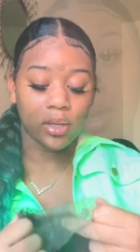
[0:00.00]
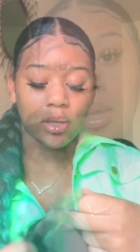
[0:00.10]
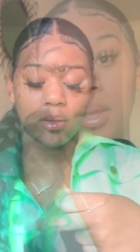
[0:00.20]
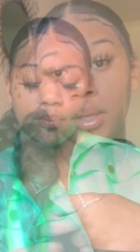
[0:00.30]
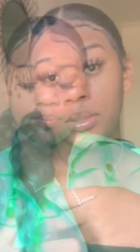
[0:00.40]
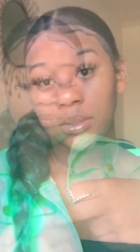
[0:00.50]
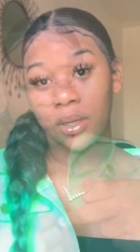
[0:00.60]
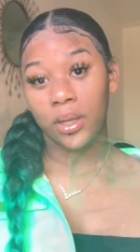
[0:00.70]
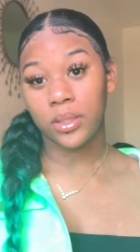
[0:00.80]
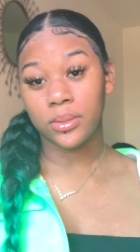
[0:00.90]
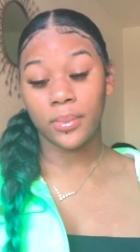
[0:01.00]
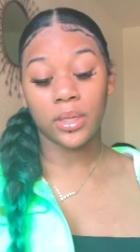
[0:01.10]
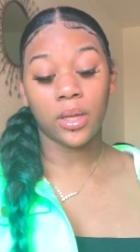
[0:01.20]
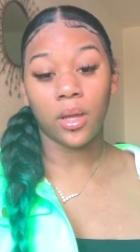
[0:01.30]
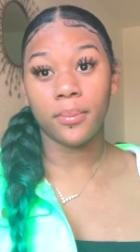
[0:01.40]
and sorry y'all
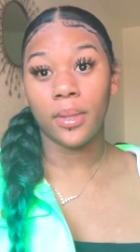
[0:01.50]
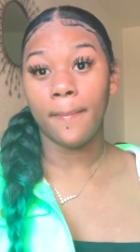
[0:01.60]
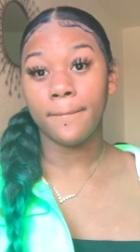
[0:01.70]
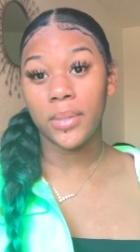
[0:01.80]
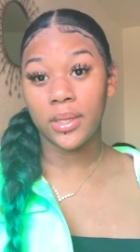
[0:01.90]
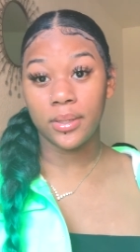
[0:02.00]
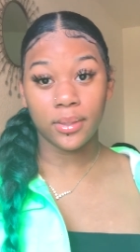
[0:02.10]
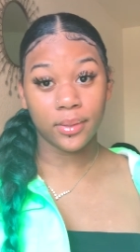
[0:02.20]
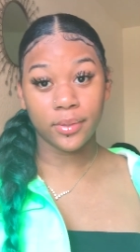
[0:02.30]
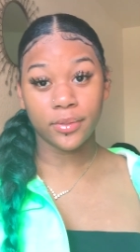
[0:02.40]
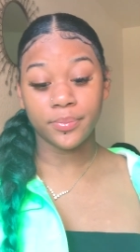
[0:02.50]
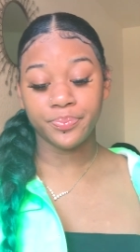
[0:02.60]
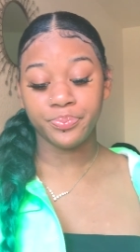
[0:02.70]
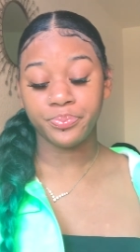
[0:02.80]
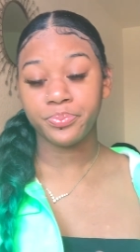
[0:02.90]
somebody called me but
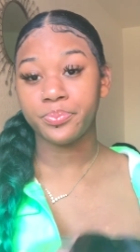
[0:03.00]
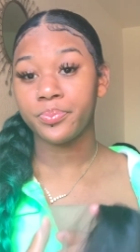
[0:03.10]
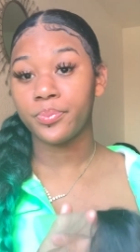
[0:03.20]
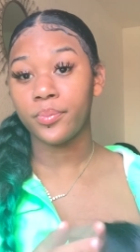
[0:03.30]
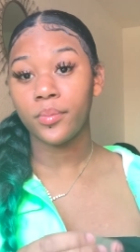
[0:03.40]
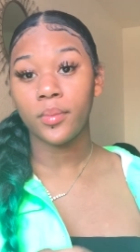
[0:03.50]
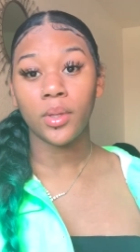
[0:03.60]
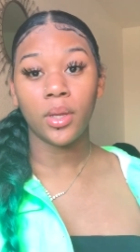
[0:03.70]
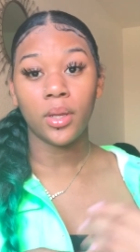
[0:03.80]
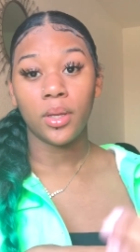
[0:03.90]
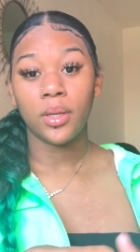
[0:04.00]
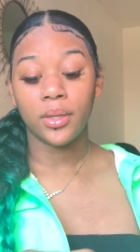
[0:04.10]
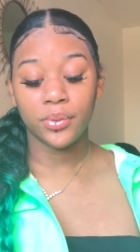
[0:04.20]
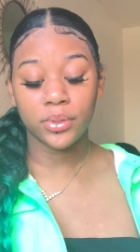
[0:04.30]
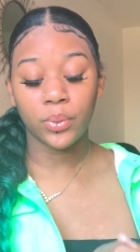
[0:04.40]
um
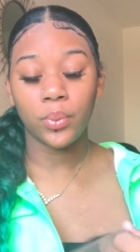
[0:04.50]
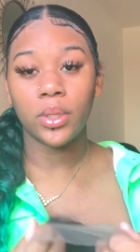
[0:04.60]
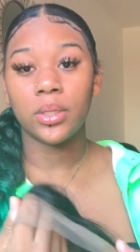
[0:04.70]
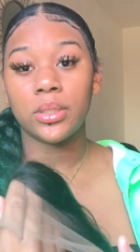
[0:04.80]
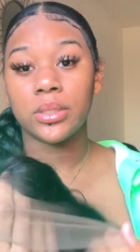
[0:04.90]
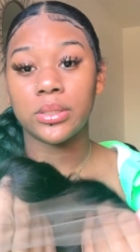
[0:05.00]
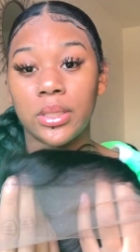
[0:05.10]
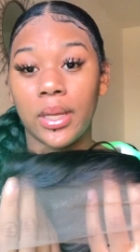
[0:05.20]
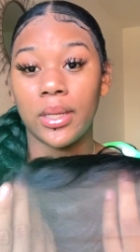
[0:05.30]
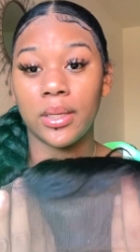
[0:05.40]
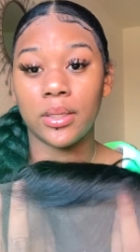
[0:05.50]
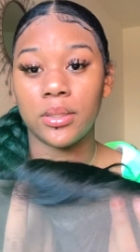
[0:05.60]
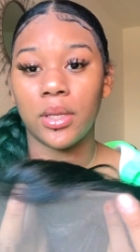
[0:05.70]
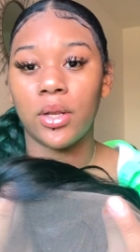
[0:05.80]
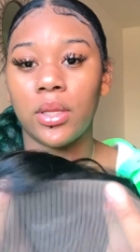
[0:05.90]
here's the wig looks like
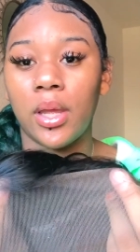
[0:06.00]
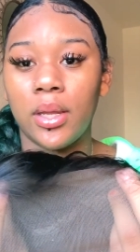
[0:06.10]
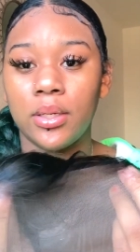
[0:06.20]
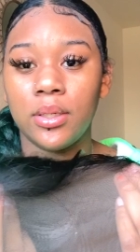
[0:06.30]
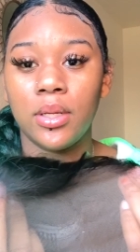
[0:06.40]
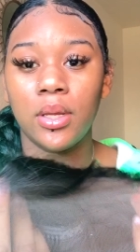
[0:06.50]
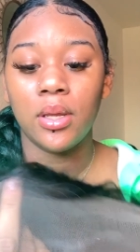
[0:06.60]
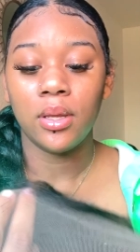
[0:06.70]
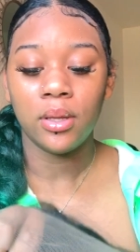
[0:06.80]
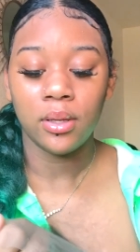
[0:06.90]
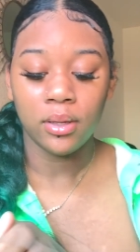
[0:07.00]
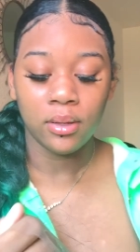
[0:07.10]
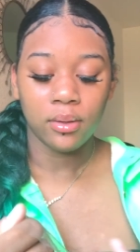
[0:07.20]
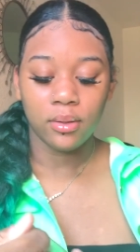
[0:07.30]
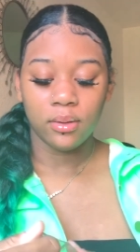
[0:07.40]
the hairline
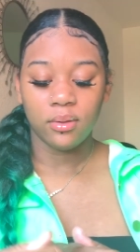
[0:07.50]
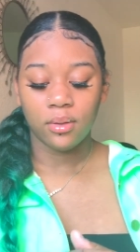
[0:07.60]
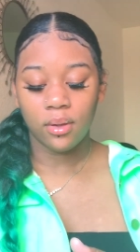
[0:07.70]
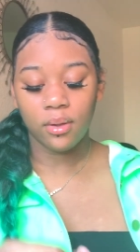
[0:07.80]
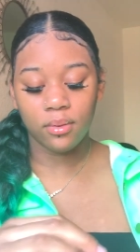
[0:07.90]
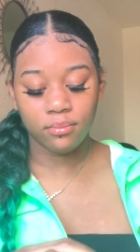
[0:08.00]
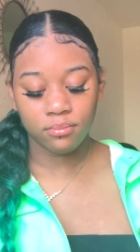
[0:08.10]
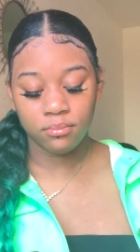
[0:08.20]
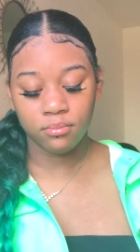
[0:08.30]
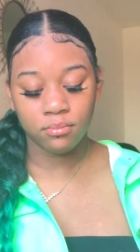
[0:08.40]
um